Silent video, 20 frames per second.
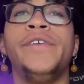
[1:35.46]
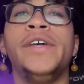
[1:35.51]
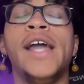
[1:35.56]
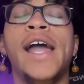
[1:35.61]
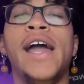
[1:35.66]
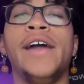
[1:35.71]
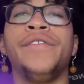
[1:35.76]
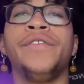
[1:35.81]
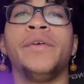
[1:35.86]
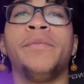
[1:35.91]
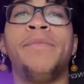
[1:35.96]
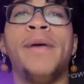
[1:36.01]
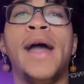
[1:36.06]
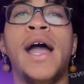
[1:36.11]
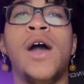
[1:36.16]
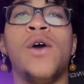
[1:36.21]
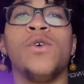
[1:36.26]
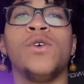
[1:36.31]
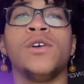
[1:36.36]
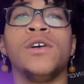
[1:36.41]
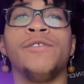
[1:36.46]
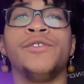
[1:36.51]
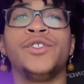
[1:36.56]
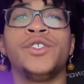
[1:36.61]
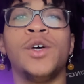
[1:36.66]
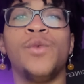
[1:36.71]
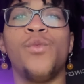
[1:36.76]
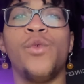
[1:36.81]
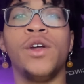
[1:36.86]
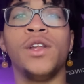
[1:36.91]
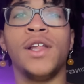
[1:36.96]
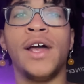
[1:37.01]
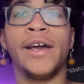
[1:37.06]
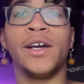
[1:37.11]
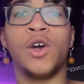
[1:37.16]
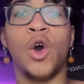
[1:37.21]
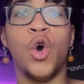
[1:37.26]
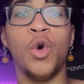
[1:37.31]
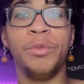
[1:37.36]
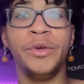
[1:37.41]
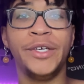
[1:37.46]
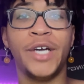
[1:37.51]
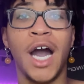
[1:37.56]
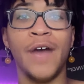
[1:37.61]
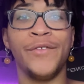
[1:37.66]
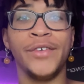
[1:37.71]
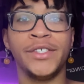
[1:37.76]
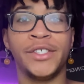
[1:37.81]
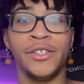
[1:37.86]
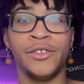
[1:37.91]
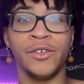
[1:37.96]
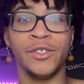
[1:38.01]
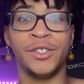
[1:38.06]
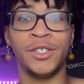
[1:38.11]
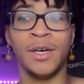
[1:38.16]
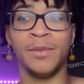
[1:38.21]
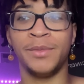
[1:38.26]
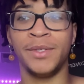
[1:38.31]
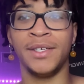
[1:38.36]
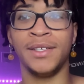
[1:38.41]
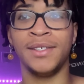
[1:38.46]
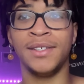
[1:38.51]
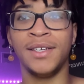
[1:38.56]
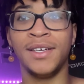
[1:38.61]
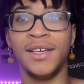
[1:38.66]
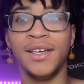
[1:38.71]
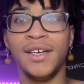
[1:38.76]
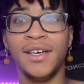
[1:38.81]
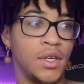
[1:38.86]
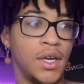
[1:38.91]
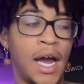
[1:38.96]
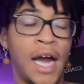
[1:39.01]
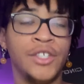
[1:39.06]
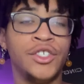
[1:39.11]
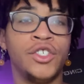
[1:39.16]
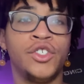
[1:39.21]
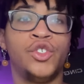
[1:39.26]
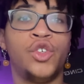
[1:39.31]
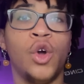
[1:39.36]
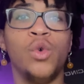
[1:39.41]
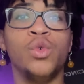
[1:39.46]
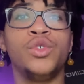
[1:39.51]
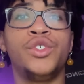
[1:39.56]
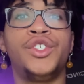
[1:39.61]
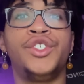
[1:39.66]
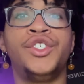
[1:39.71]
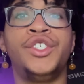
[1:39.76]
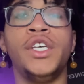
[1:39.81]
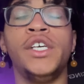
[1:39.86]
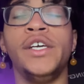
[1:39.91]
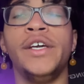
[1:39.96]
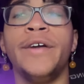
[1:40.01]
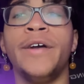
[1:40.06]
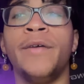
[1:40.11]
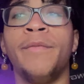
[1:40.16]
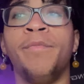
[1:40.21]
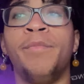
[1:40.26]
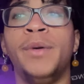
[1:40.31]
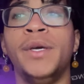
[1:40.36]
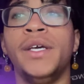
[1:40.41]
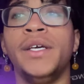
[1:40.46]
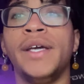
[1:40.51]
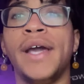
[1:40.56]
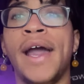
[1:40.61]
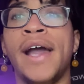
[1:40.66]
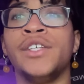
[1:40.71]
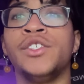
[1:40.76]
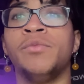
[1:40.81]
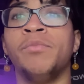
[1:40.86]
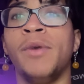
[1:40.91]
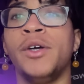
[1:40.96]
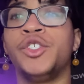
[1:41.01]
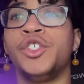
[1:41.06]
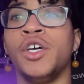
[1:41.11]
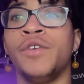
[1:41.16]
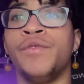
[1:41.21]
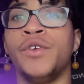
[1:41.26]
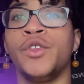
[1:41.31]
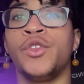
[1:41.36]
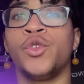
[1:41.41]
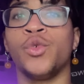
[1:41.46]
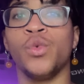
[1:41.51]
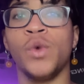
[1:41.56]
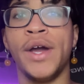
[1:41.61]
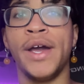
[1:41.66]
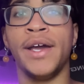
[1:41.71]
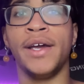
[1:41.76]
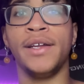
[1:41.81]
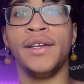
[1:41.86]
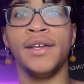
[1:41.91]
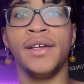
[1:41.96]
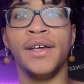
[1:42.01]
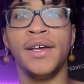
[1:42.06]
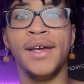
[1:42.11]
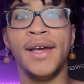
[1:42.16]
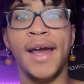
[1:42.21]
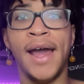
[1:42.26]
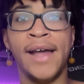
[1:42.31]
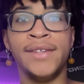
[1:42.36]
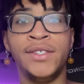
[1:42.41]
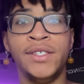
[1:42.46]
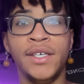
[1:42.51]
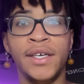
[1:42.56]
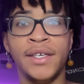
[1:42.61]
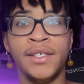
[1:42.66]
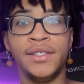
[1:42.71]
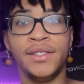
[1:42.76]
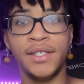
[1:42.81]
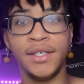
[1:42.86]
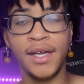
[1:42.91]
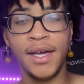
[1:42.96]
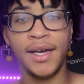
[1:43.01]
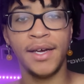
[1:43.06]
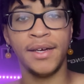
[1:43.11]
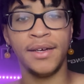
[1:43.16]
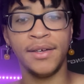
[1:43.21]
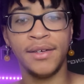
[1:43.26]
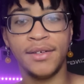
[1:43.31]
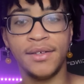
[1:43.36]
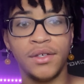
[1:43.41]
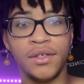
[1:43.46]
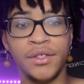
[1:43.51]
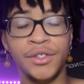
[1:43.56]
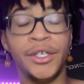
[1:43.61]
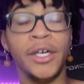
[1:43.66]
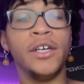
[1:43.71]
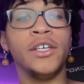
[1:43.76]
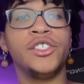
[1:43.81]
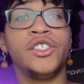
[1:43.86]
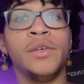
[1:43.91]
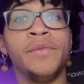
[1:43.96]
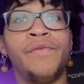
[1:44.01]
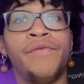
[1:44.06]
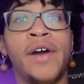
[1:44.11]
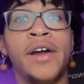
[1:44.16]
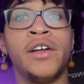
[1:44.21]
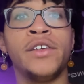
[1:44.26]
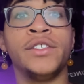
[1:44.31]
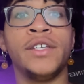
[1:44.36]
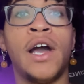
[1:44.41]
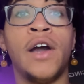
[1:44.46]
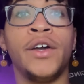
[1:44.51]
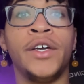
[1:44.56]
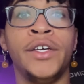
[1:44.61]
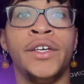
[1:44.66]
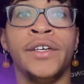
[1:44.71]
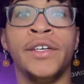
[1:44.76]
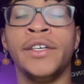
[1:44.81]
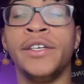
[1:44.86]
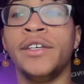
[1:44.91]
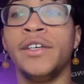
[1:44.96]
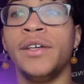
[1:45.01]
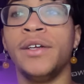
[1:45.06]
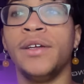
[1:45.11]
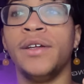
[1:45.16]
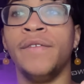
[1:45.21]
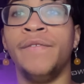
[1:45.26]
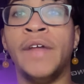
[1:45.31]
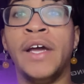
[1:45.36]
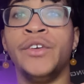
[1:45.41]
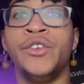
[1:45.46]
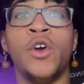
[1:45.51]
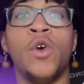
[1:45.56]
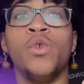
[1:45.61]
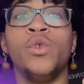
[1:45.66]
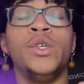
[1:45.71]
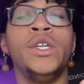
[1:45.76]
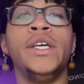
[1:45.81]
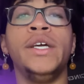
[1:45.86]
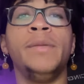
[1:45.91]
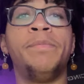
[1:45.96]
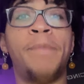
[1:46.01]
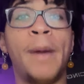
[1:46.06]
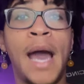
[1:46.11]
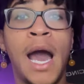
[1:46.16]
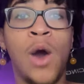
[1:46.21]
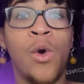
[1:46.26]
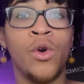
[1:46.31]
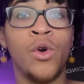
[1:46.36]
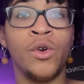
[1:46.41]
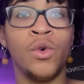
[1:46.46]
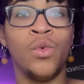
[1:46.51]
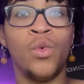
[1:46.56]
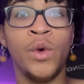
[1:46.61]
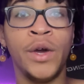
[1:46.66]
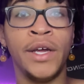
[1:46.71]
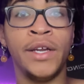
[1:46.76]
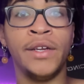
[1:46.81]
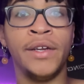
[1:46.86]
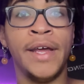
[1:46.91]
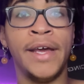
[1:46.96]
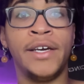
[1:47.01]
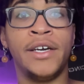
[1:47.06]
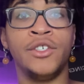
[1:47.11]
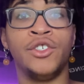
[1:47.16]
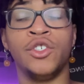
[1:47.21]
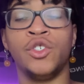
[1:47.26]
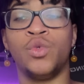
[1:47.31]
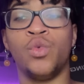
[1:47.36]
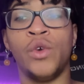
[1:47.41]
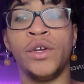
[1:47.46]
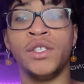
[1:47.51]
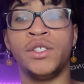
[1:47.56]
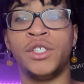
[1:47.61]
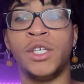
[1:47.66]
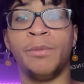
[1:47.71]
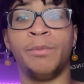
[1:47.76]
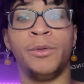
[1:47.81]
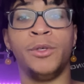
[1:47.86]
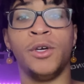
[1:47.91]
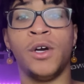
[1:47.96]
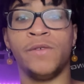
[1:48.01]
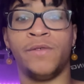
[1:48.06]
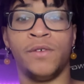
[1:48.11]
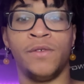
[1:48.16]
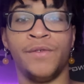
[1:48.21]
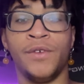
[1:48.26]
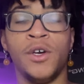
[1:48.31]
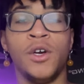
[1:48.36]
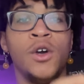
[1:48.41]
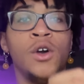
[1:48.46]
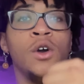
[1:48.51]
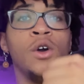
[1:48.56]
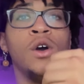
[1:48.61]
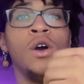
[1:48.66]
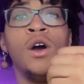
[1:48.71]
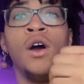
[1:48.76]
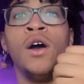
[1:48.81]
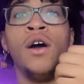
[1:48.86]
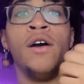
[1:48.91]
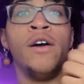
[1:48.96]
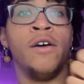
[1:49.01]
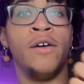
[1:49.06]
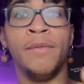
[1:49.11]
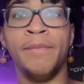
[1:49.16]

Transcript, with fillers: he had the power of someone like Colby Covington or something, I just don't see him being as much of a threat as he is today. There are some fighters out here that don't need power to win. They could just win simply off of uh,